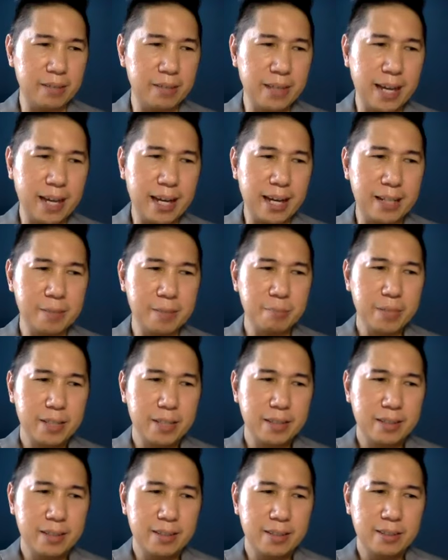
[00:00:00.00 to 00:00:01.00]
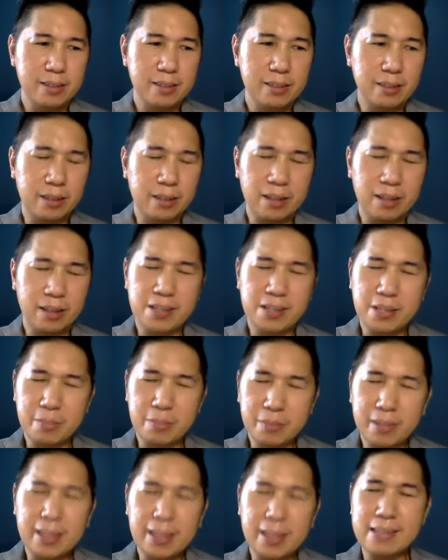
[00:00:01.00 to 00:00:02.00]
that there are some
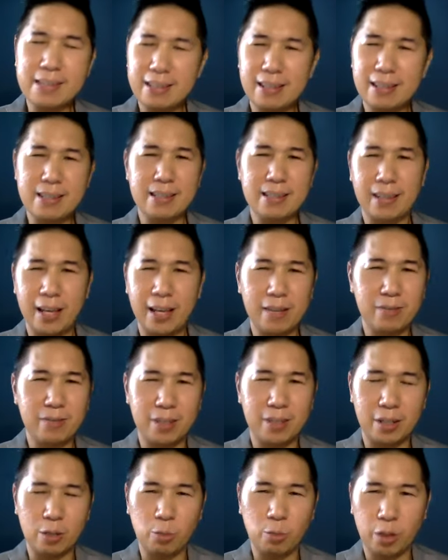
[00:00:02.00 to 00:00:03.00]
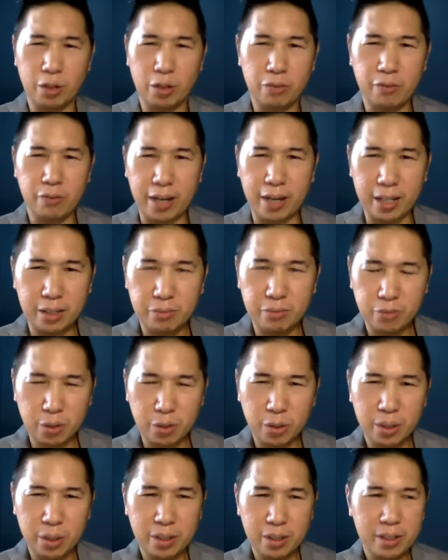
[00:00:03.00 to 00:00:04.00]
things in this life that are worth fighting
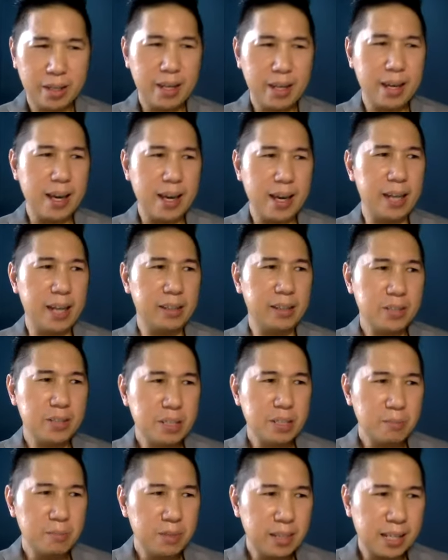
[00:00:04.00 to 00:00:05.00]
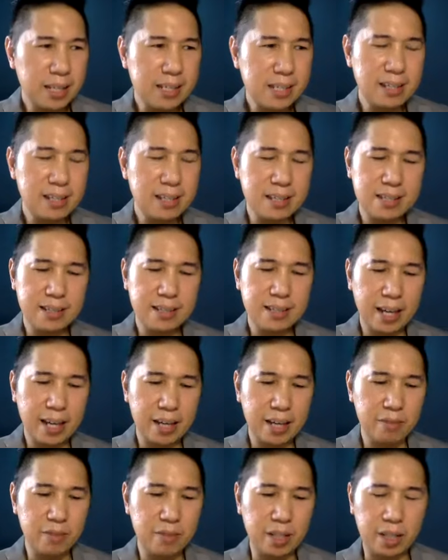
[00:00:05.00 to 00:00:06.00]
for. And there's some things in this
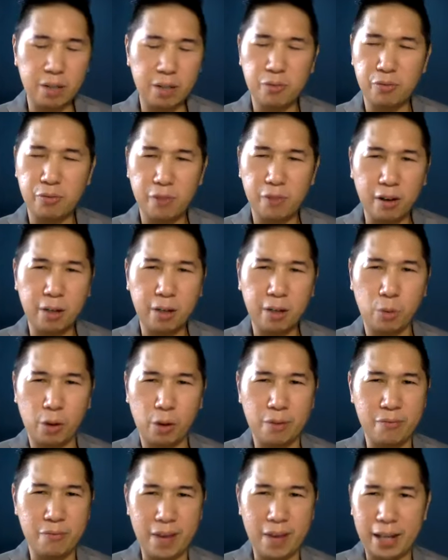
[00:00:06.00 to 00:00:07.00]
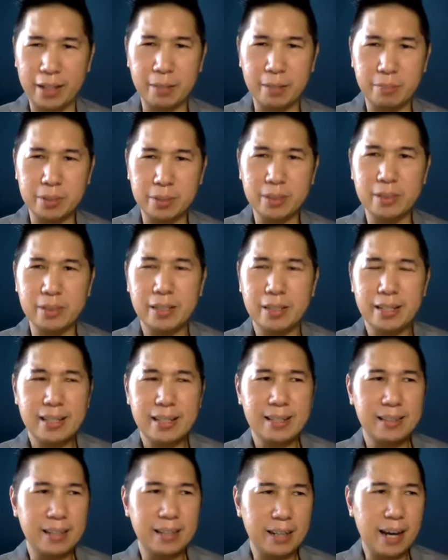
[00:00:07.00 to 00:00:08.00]
life that are far more valuable
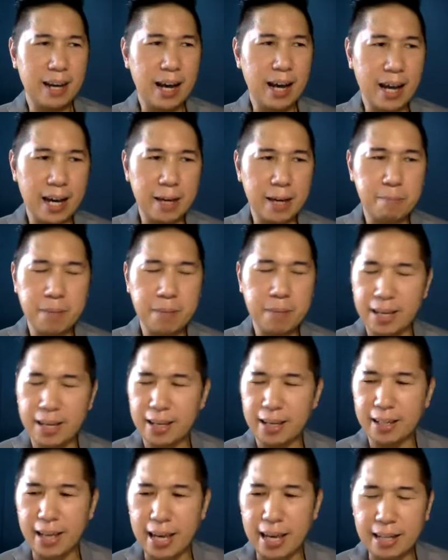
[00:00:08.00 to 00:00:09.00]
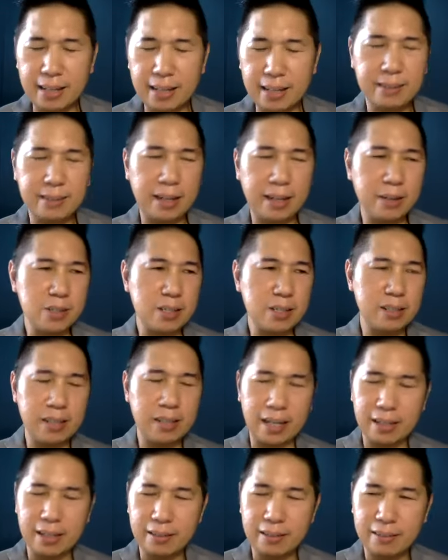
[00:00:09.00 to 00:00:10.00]
than a high-paying 80,000,
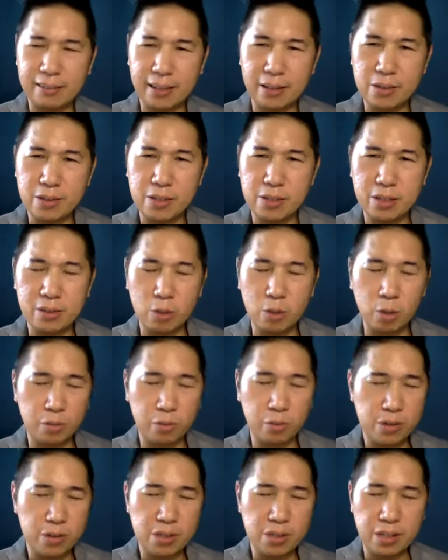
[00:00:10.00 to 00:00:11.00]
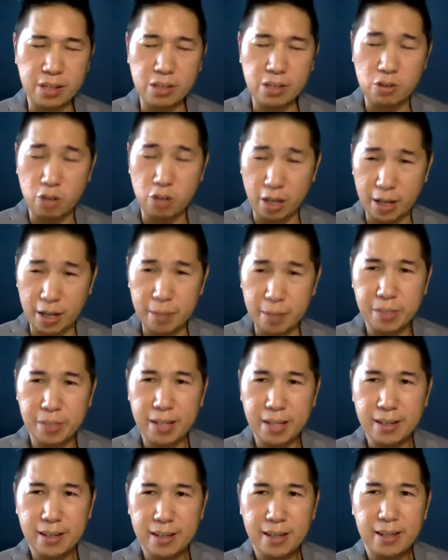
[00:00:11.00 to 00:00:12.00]
90,000 overseas job.
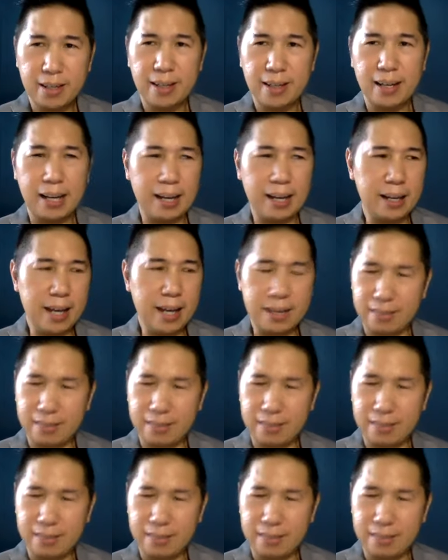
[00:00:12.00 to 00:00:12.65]
And